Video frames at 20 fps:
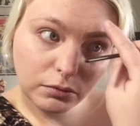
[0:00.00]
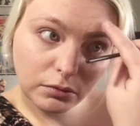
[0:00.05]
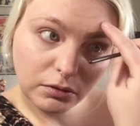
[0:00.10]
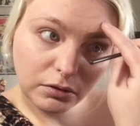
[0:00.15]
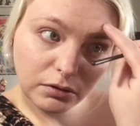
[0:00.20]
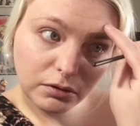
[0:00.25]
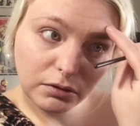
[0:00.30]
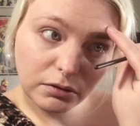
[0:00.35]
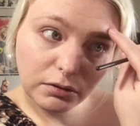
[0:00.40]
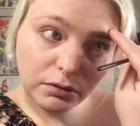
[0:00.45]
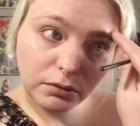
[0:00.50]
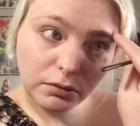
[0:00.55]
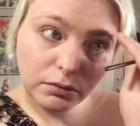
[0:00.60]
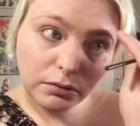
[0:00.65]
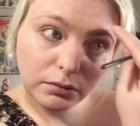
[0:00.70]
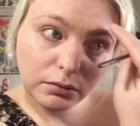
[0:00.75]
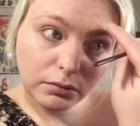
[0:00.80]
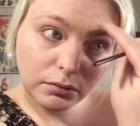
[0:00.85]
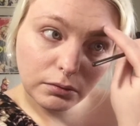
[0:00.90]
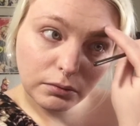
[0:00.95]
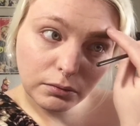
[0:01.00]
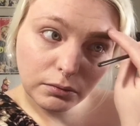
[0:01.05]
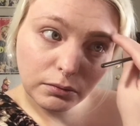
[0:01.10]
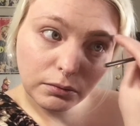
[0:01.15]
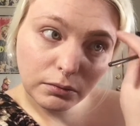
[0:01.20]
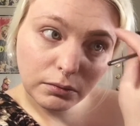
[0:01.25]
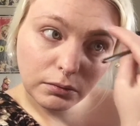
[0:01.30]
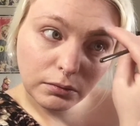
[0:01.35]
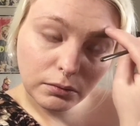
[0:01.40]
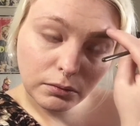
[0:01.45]

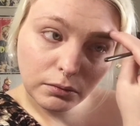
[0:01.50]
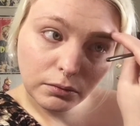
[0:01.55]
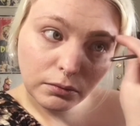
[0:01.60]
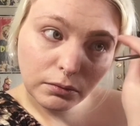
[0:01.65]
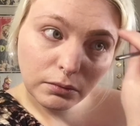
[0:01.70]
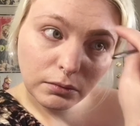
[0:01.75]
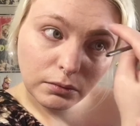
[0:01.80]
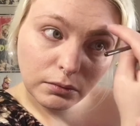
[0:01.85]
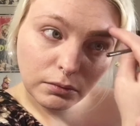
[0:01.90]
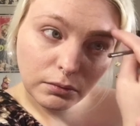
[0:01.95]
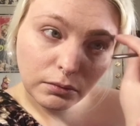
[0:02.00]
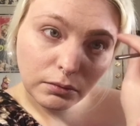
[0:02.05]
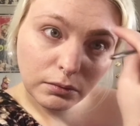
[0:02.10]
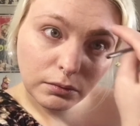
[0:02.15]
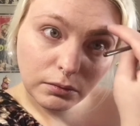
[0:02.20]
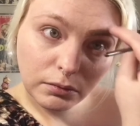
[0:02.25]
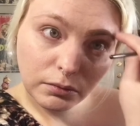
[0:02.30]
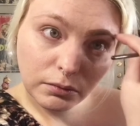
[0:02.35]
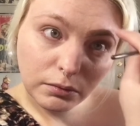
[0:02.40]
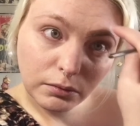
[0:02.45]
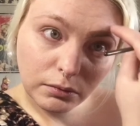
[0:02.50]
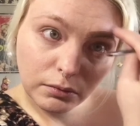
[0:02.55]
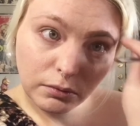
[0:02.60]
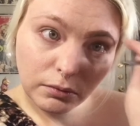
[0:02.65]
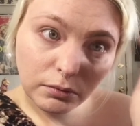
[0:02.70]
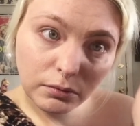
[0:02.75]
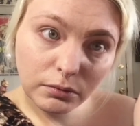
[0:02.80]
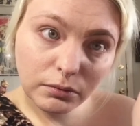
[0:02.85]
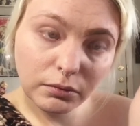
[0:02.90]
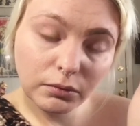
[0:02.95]

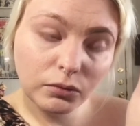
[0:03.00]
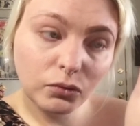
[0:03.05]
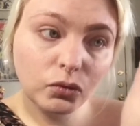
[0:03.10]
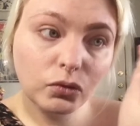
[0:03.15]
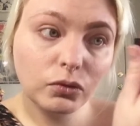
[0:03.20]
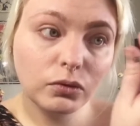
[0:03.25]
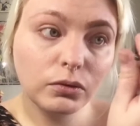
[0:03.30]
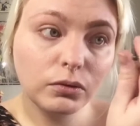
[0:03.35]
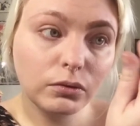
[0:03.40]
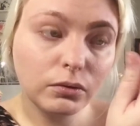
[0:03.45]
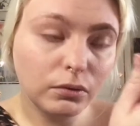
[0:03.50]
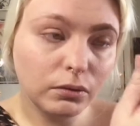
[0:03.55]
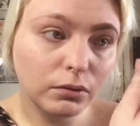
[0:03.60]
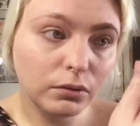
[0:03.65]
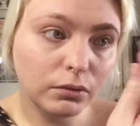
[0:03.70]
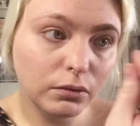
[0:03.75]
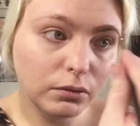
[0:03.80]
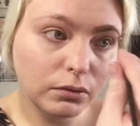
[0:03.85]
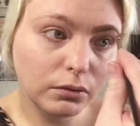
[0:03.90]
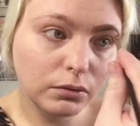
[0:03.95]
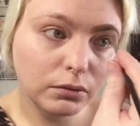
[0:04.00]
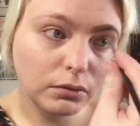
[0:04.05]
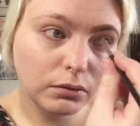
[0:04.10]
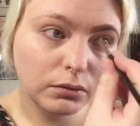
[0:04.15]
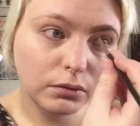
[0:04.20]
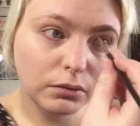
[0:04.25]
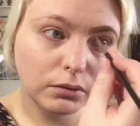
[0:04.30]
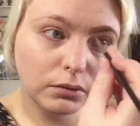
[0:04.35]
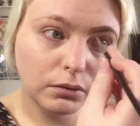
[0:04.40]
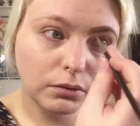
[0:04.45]

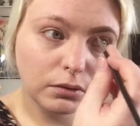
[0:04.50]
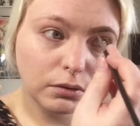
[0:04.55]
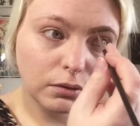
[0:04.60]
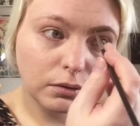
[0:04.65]
Nobody speaks.